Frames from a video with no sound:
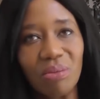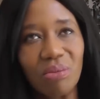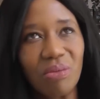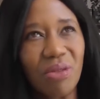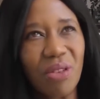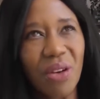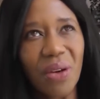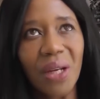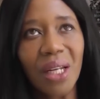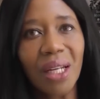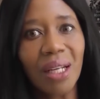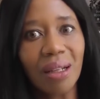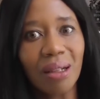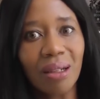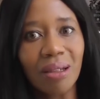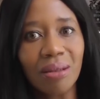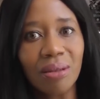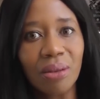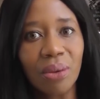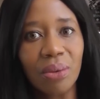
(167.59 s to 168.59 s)
very
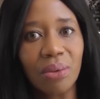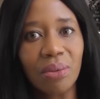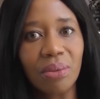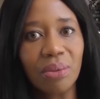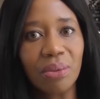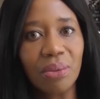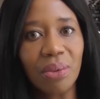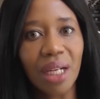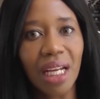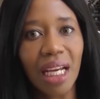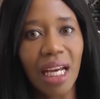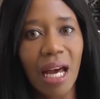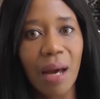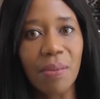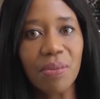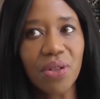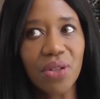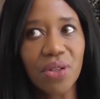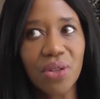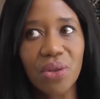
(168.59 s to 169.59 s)
little when it
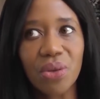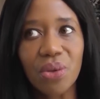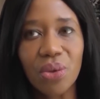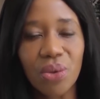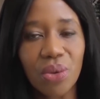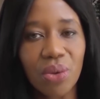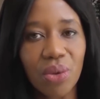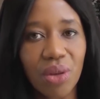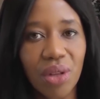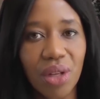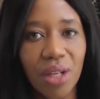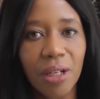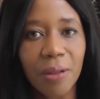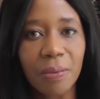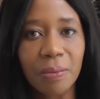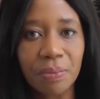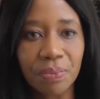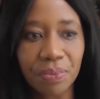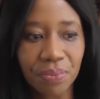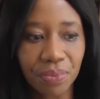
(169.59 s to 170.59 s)
comes to the